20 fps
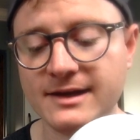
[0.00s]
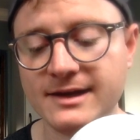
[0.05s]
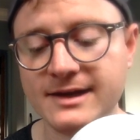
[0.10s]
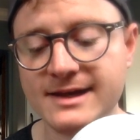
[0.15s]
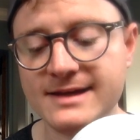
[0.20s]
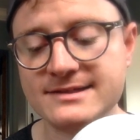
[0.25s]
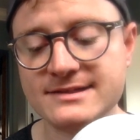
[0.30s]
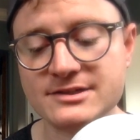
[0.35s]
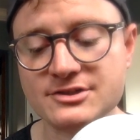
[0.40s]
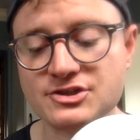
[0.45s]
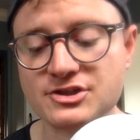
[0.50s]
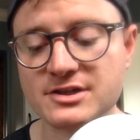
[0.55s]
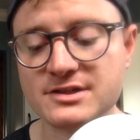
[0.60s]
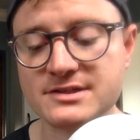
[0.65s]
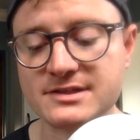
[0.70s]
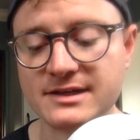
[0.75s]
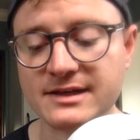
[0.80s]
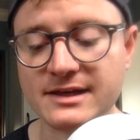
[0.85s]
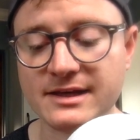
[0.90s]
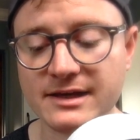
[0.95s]
isn't
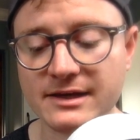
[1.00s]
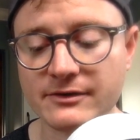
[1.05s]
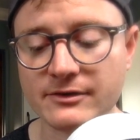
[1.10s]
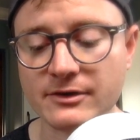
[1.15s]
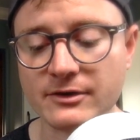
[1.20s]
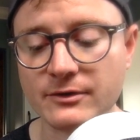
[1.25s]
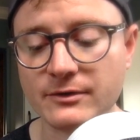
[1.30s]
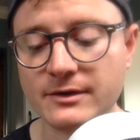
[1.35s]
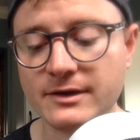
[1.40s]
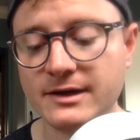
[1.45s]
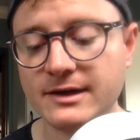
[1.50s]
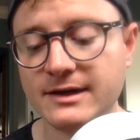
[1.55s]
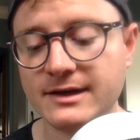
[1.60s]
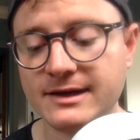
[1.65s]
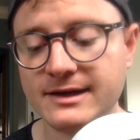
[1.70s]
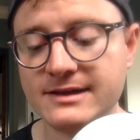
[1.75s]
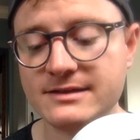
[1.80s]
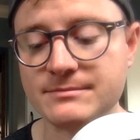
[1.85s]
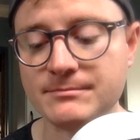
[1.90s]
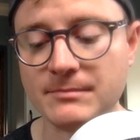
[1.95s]
just a hero,
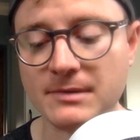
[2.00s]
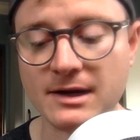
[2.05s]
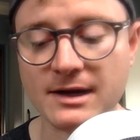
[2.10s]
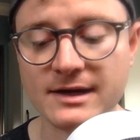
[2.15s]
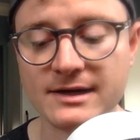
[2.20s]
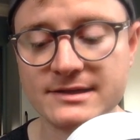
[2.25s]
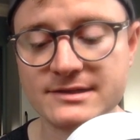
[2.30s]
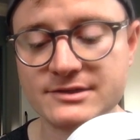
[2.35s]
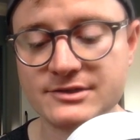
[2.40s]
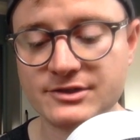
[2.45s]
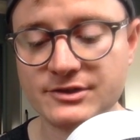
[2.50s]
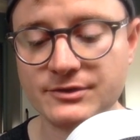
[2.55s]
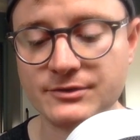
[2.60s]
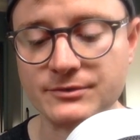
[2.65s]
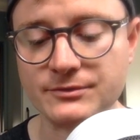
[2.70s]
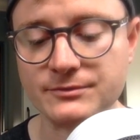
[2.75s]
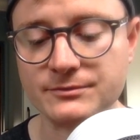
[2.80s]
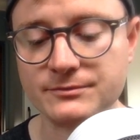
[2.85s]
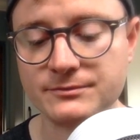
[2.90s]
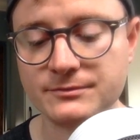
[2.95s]
he's modest
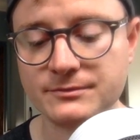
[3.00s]
too.